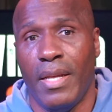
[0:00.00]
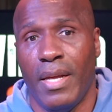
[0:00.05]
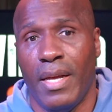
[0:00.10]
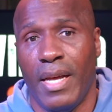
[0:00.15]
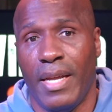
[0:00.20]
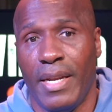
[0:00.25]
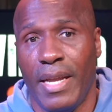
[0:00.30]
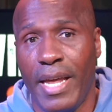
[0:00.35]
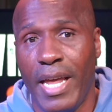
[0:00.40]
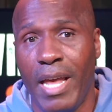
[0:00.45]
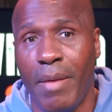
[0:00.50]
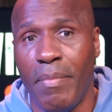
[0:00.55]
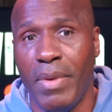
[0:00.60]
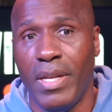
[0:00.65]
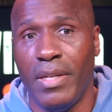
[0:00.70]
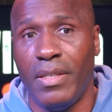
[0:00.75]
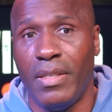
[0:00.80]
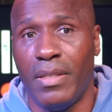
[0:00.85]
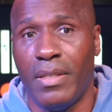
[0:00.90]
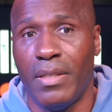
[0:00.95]
an
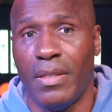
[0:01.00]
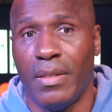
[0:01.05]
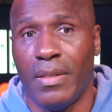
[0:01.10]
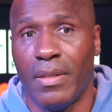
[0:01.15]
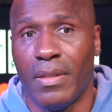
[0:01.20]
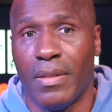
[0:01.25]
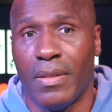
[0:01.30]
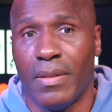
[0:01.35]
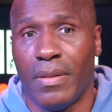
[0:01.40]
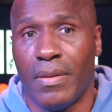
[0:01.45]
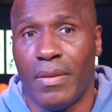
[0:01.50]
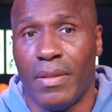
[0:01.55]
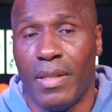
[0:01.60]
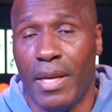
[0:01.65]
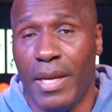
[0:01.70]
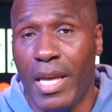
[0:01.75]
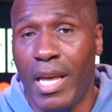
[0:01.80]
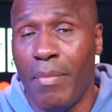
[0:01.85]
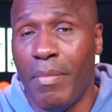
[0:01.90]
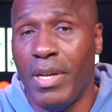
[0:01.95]
image, the
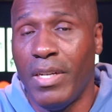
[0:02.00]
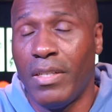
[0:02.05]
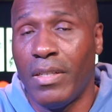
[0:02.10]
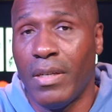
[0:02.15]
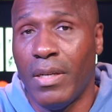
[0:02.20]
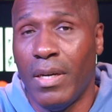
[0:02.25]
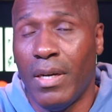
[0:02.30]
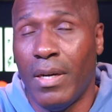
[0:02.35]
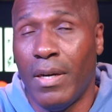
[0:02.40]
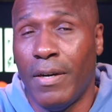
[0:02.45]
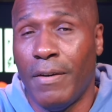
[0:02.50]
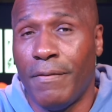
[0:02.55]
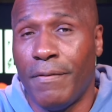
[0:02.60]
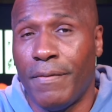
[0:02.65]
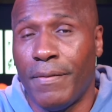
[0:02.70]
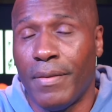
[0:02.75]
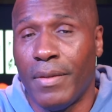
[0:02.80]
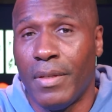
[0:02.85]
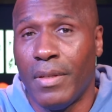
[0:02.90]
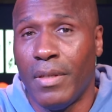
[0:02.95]
image
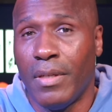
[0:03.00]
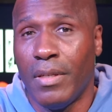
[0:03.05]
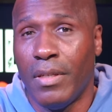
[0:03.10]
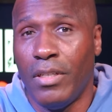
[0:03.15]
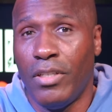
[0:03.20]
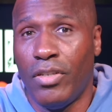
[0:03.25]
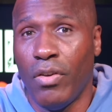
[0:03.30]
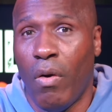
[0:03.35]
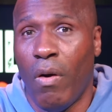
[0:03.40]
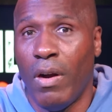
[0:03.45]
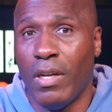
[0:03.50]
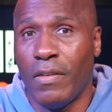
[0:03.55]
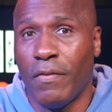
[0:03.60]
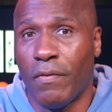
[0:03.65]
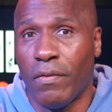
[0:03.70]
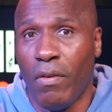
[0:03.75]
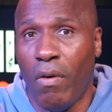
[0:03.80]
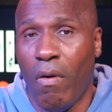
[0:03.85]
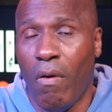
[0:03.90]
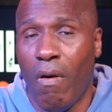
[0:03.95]
of George
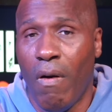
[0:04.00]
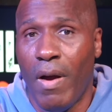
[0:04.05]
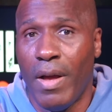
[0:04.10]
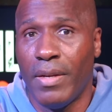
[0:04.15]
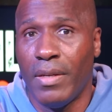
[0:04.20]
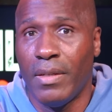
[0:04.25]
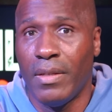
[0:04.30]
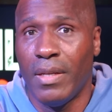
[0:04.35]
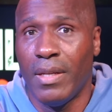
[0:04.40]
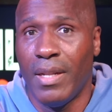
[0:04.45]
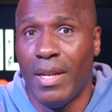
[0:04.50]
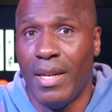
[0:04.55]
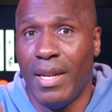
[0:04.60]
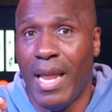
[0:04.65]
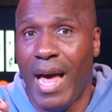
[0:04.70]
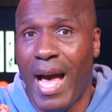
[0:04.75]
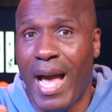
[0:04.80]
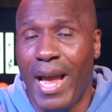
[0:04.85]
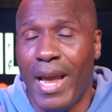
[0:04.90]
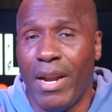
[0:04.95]
Floyd
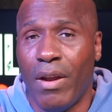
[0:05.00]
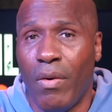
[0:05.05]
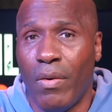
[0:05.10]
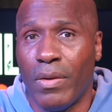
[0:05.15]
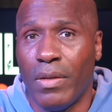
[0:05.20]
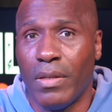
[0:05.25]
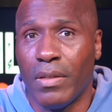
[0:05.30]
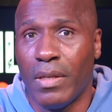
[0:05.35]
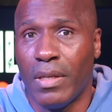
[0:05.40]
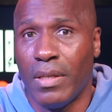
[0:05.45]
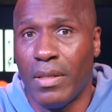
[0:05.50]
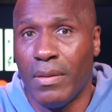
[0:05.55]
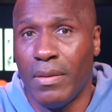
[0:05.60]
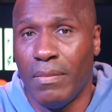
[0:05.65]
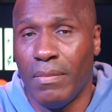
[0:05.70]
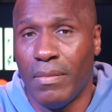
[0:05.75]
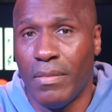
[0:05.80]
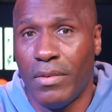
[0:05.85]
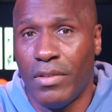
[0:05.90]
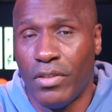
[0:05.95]
lying on the
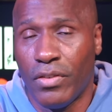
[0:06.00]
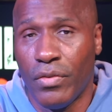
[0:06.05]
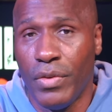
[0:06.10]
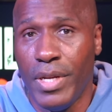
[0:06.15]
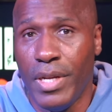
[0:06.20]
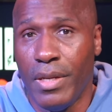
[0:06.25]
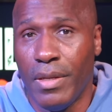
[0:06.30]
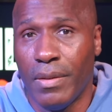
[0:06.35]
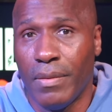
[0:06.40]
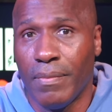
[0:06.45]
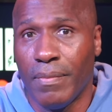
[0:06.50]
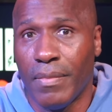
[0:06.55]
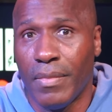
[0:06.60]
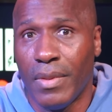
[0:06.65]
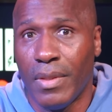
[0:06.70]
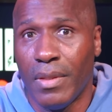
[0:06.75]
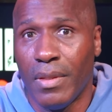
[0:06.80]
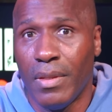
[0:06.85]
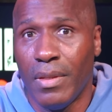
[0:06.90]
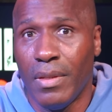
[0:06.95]
street
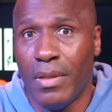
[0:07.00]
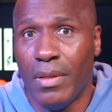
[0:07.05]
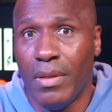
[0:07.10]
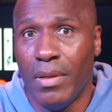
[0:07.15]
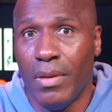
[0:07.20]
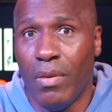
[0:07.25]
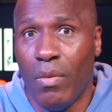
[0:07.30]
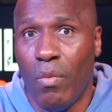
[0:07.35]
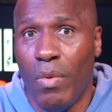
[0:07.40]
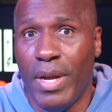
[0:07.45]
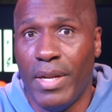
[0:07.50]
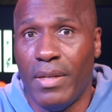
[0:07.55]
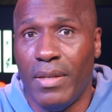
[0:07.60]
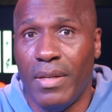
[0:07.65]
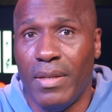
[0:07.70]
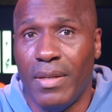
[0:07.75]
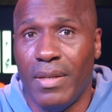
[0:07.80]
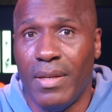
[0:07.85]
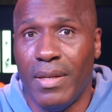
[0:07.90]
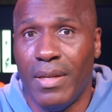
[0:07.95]
with
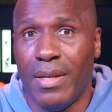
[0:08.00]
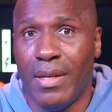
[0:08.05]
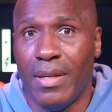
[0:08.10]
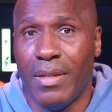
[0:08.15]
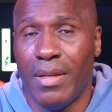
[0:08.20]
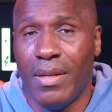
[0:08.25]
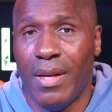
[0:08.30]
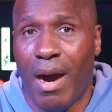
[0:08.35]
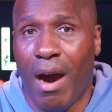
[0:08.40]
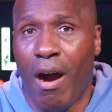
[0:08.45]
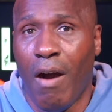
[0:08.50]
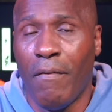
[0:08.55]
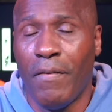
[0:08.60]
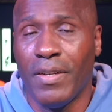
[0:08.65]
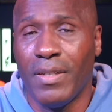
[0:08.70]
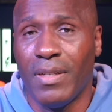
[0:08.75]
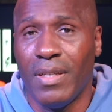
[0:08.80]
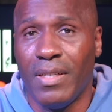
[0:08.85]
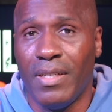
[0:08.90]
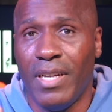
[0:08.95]

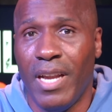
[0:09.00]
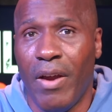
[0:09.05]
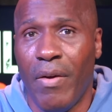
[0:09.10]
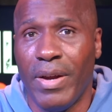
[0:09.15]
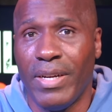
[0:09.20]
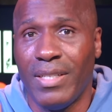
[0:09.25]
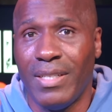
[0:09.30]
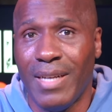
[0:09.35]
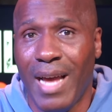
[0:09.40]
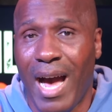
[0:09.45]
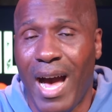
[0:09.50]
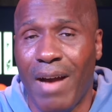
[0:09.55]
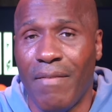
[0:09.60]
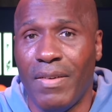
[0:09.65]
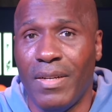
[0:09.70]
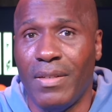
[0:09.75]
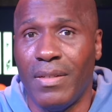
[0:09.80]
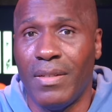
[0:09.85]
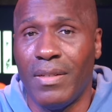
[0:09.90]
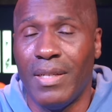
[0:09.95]
Officer Derek
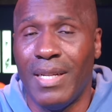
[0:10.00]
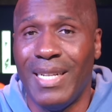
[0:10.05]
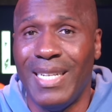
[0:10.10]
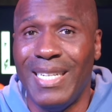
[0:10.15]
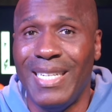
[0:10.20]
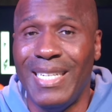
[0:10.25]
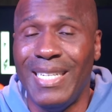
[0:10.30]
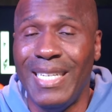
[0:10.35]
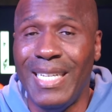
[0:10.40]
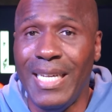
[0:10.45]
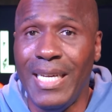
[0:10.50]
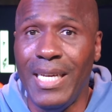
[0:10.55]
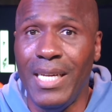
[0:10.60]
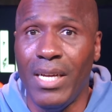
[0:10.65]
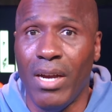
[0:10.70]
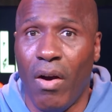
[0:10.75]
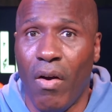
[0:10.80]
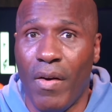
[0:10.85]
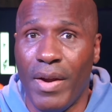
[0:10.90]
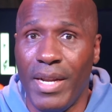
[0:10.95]
Chauvin's knee
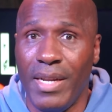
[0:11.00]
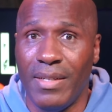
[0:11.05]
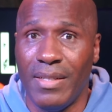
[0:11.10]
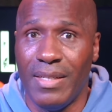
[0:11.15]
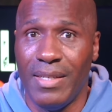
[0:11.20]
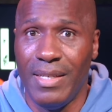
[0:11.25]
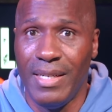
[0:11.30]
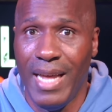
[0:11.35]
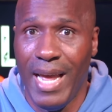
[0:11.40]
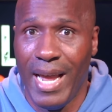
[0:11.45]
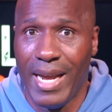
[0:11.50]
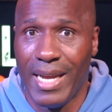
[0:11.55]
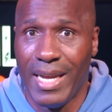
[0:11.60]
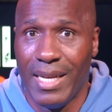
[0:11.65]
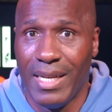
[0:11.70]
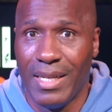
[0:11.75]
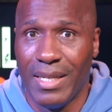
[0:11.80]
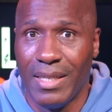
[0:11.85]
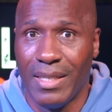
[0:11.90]
on his neck.